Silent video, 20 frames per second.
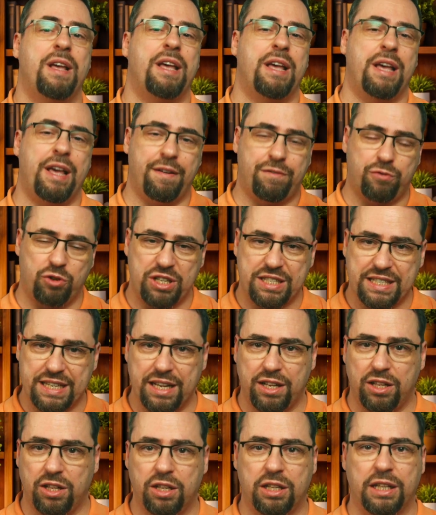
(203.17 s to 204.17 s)
Every
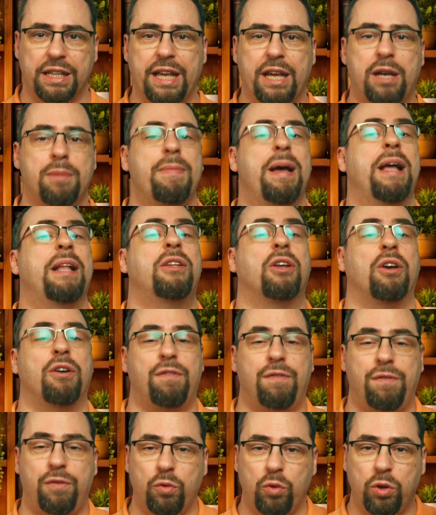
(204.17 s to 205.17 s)
single click meant a
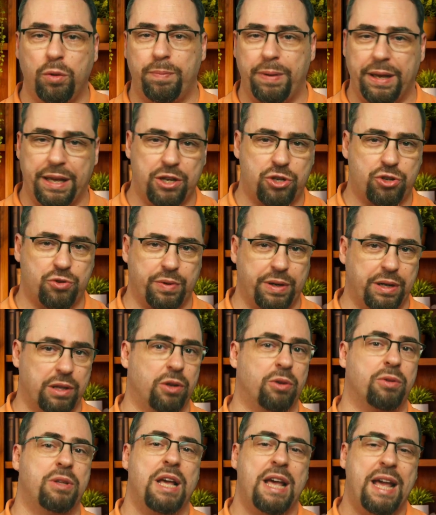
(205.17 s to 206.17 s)
full page reload.
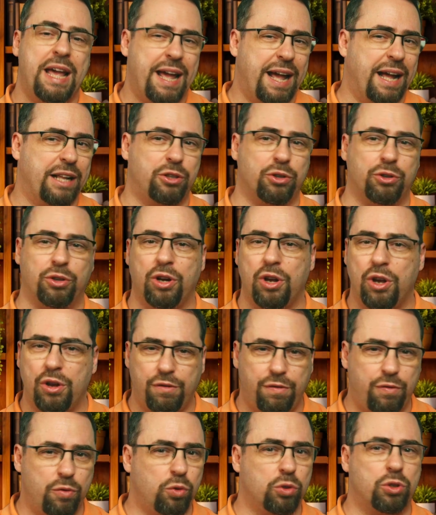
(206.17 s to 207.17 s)
Header,
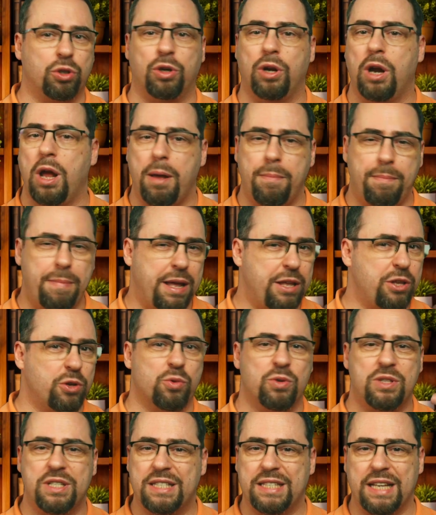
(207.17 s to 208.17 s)
footer, menu,
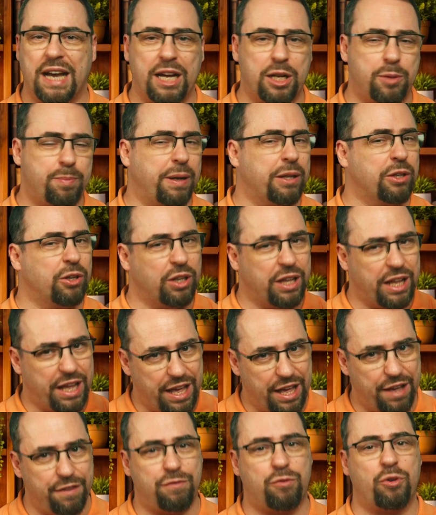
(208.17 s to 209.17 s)
side panel,
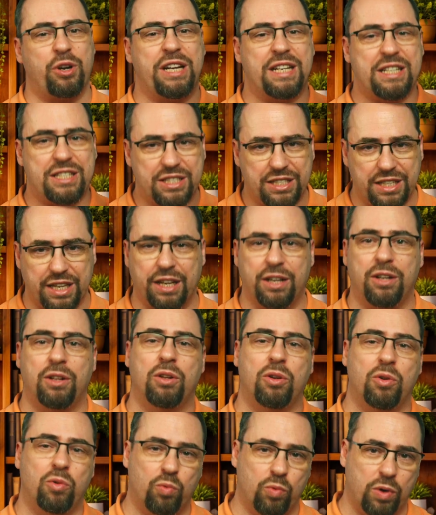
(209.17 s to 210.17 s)
every single
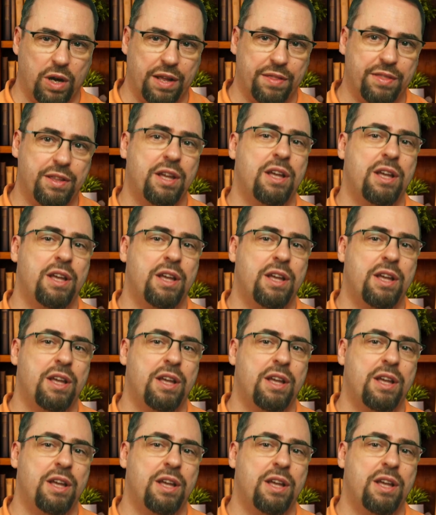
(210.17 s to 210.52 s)
one.